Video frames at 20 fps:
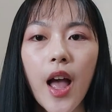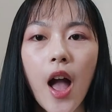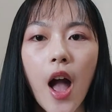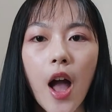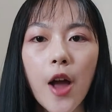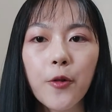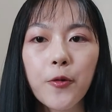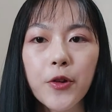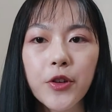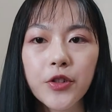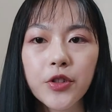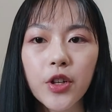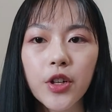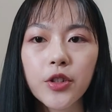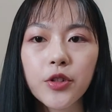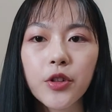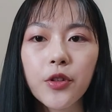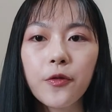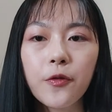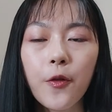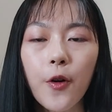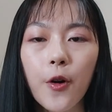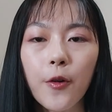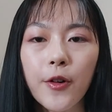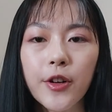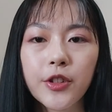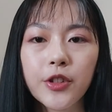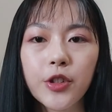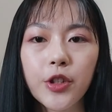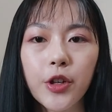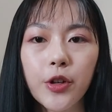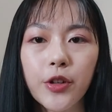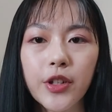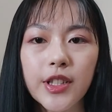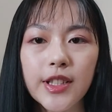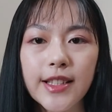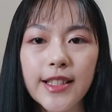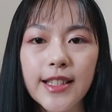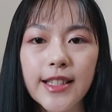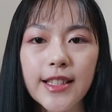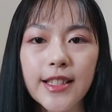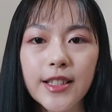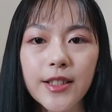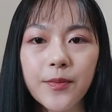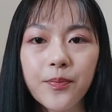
and researching foreign currencies.